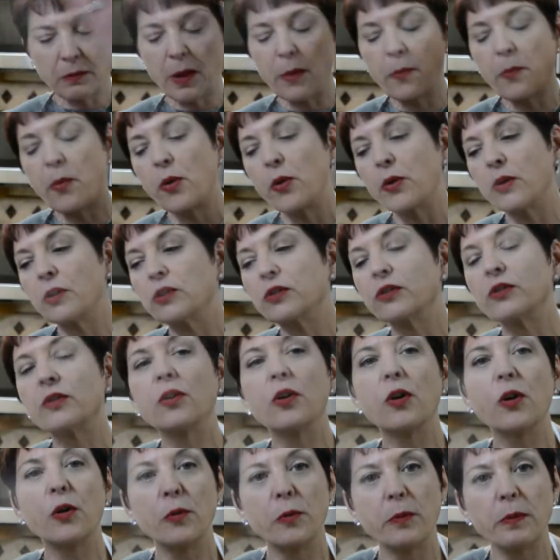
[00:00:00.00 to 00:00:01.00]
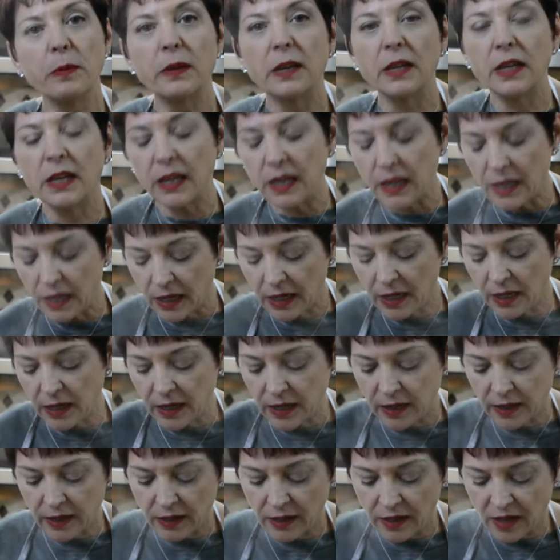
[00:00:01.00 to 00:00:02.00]
My pores are
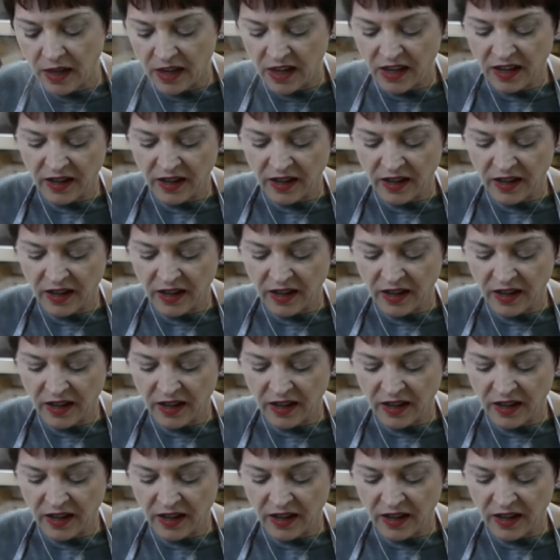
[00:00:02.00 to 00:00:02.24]
opening, and